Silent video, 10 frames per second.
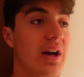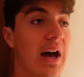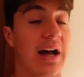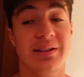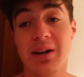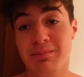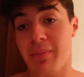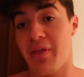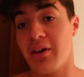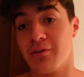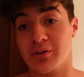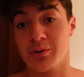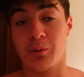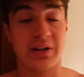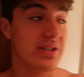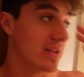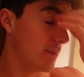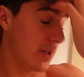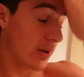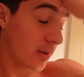And yeah, thank you for watching the
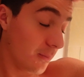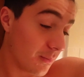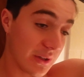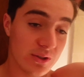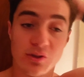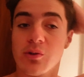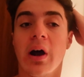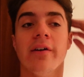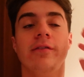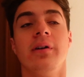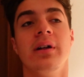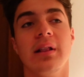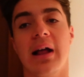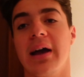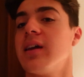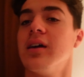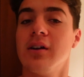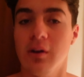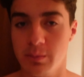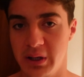video. Please subscribe,
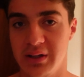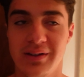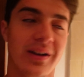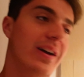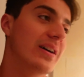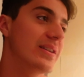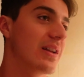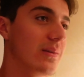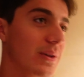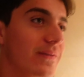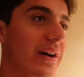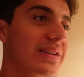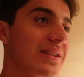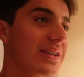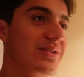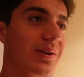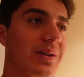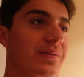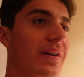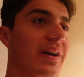like, comment. Tell me if I say
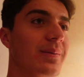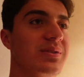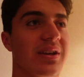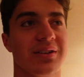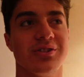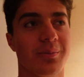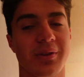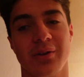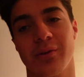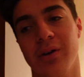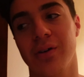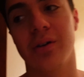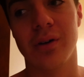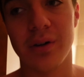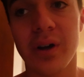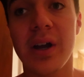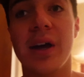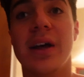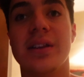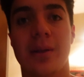so, if I am saying something wrong, or
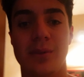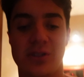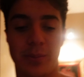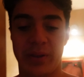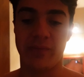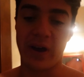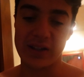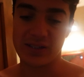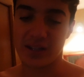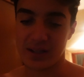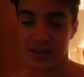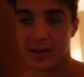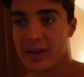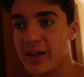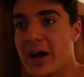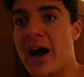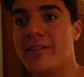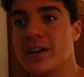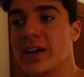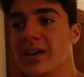tell me some advice I can
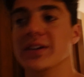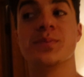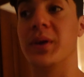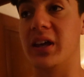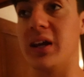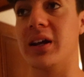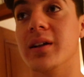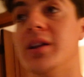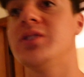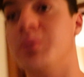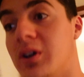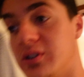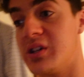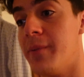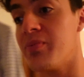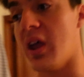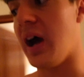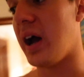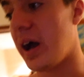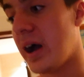have, like speaking English, because
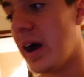uh,